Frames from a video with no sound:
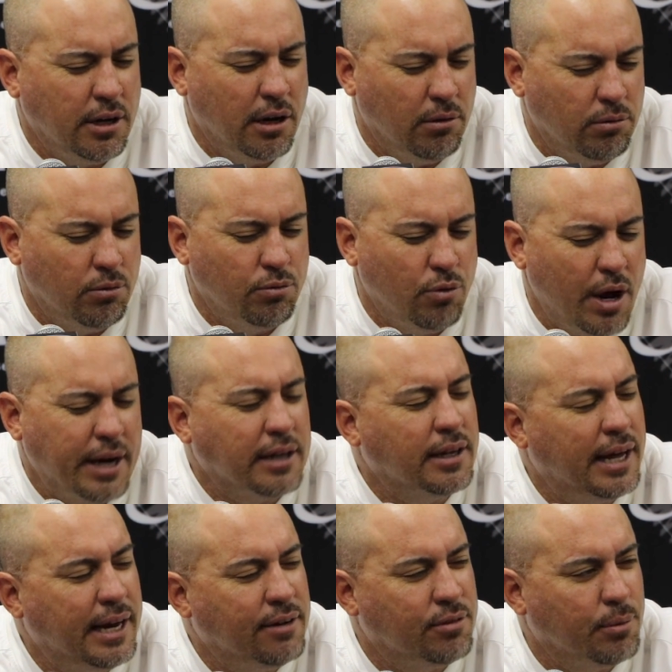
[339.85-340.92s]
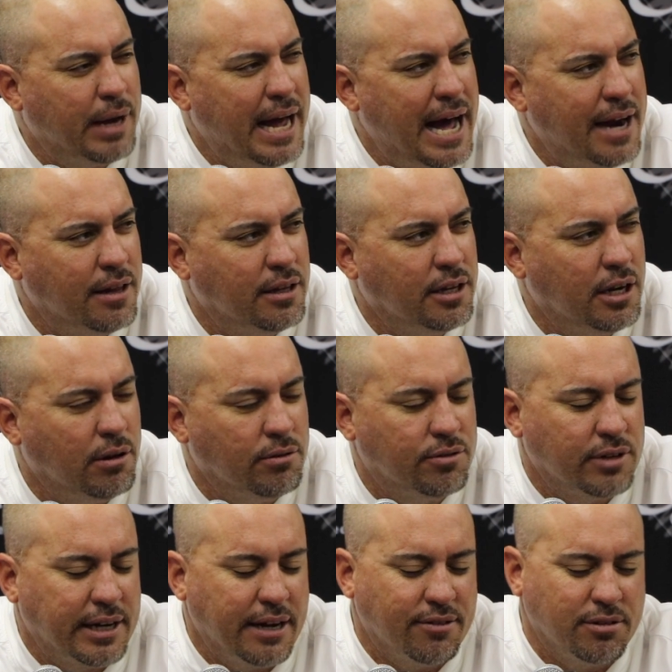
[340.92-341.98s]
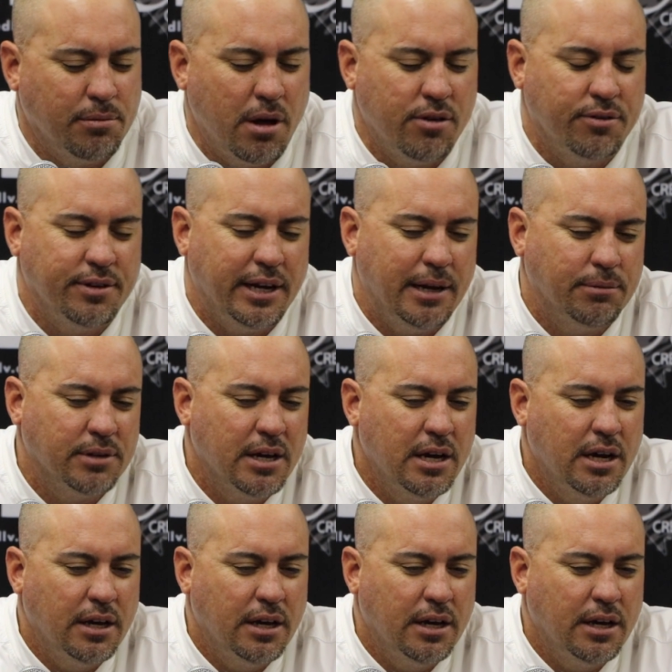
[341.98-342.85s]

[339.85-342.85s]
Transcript: you know, running lanes that we had, in, you know, against some other teams.